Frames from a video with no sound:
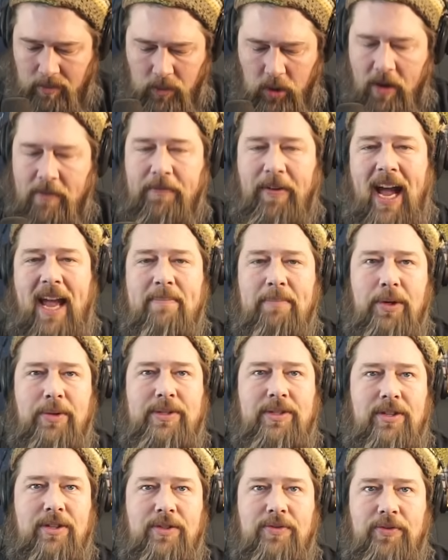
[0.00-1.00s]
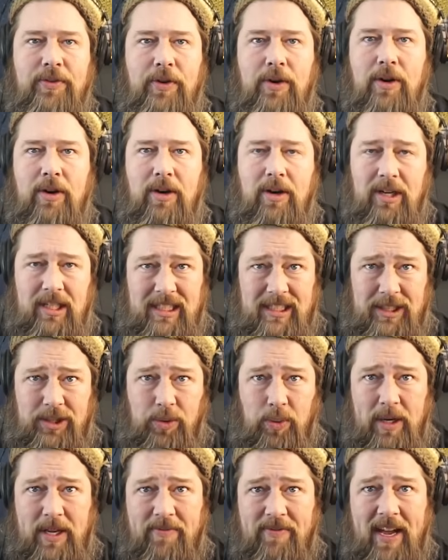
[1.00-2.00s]
5 boosters for
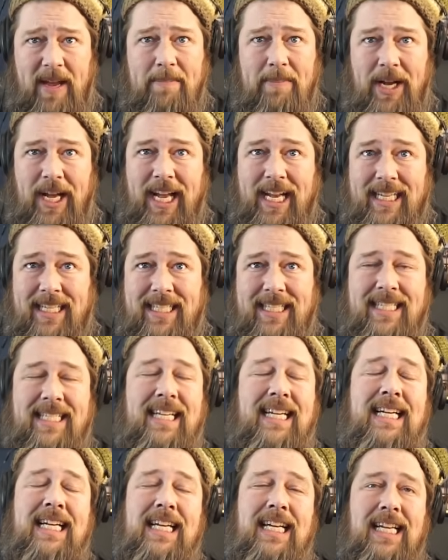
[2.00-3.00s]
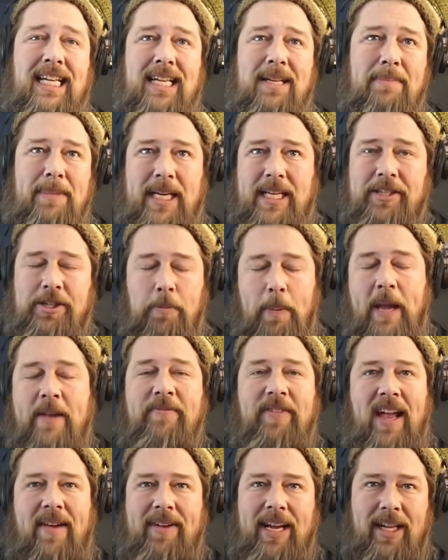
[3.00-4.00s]
$25 means you're paying
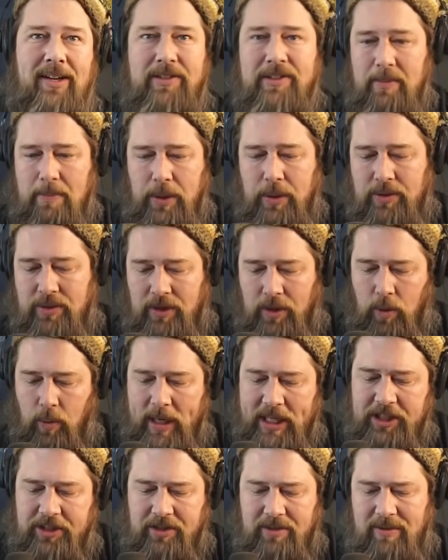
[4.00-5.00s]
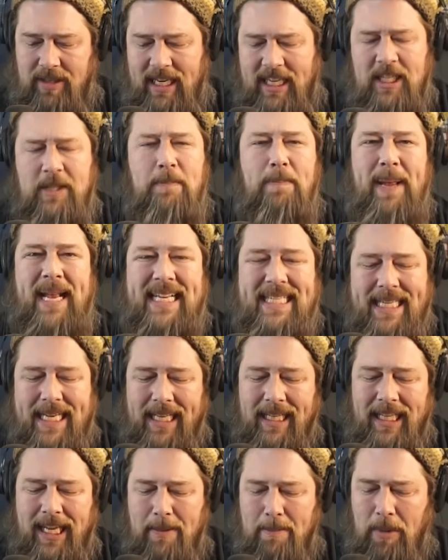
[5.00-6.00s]
$5 a booster, which is
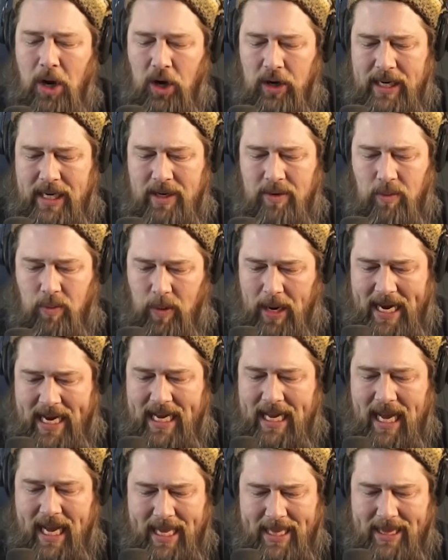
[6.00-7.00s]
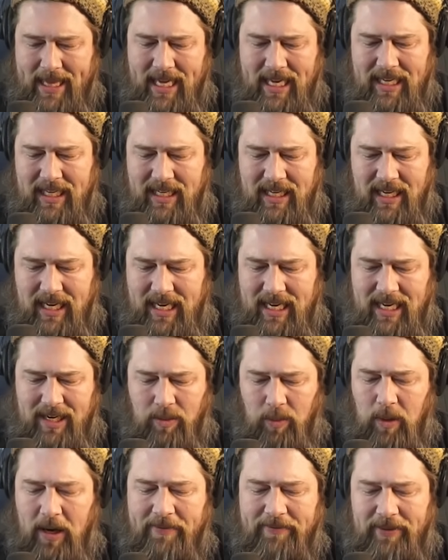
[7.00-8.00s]
basically market rate, I think,
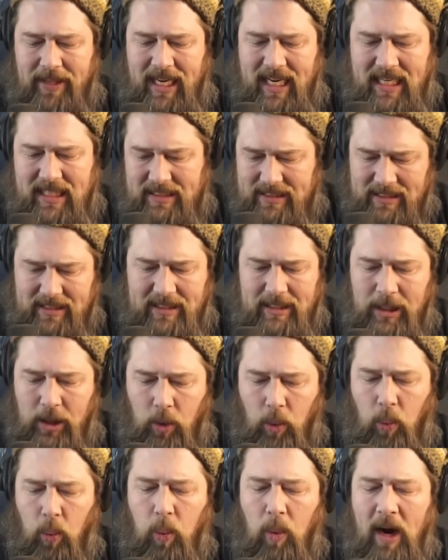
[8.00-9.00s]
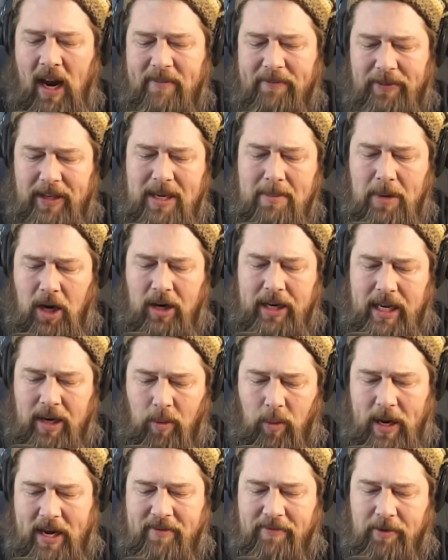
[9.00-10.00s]
roughly market
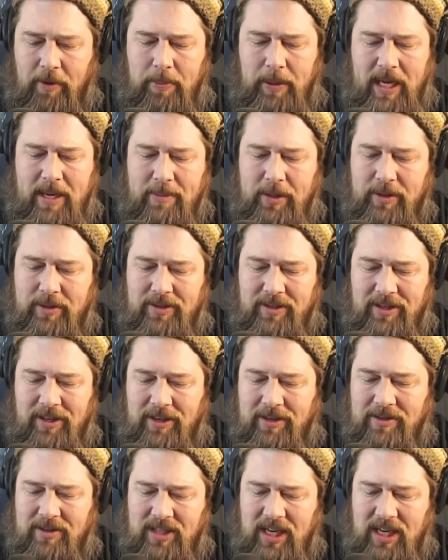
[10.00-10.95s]
rate for play boosters.